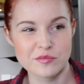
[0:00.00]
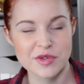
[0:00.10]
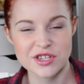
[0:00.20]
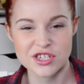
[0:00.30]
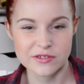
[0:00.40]

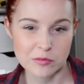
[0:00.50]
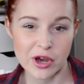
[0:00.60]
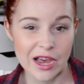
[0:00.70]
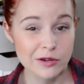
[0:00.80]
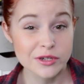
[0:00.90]
pictures for
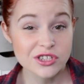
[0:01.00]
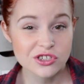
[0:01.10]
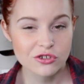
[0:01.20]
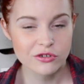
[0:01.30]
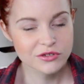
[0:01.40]
my Halloween
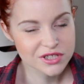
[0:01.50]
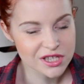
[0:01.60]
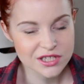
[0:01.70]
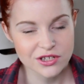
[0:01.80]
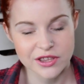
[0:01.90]
tutorials and
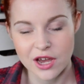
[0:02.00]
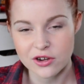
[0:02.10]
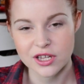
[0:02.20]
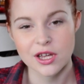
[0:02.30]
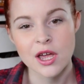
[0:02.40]
things like that
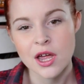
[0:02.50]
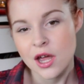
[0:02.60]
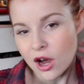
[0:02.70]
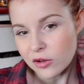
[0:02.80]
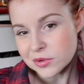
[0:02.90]
on it.
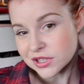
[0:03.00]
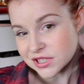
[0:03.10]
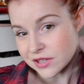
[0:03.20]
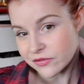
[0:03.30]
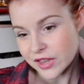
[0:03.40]
I've been
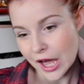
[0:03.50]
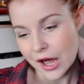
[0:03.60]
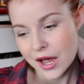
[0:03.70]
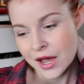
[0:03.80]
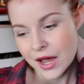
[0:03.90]
using it for
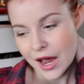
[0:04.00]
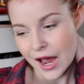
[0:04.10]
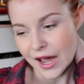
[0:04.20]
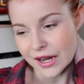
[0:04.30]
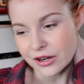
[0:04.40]
that,
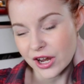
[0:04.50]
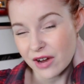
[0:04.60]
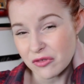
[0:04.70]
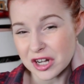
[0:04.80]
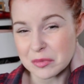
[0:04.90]
and I
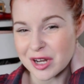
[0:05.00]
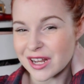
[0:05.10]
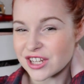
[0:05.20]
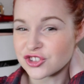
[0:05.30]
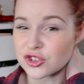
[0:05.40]
have really been
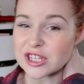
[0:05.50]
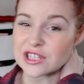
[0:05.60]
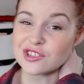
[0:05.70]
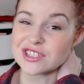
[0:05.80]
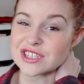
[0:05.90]

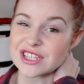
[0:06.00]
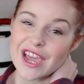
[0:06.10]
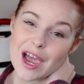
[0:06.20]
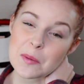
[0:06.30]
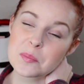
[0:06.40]
enjoying using
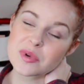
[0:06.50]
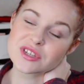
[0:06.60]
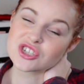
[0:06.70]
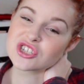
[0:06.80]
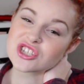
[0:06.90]
the app,
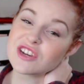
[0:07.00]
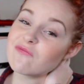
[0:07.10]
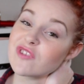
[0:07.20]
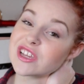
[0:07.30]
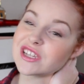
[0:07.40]
just
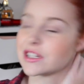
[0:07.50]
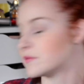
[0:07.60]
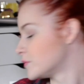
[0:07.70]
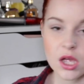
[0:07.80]
generally.